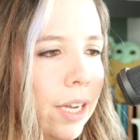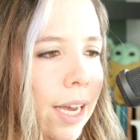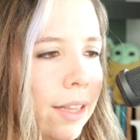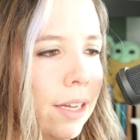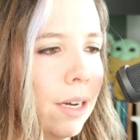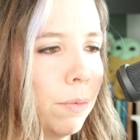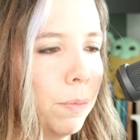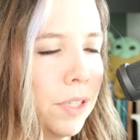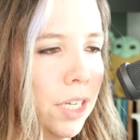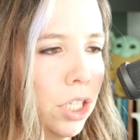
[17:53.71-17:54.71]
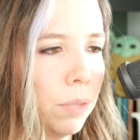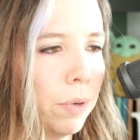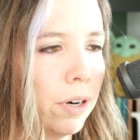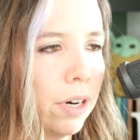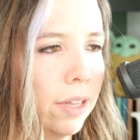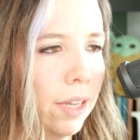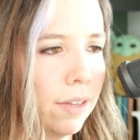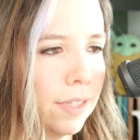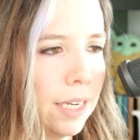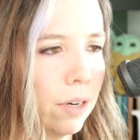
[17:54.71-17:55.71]
at the optimization part and the
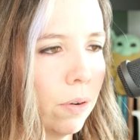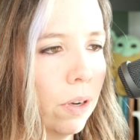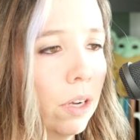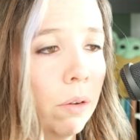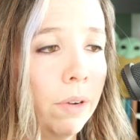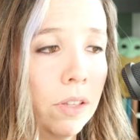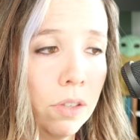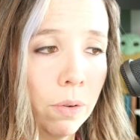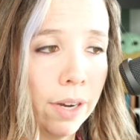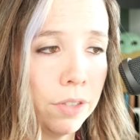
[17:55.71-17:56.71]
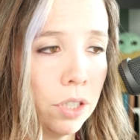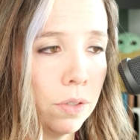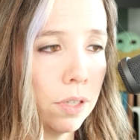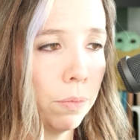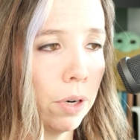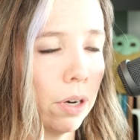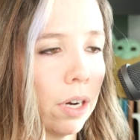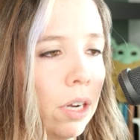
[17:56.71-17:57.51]
SEO, we do have to do some work.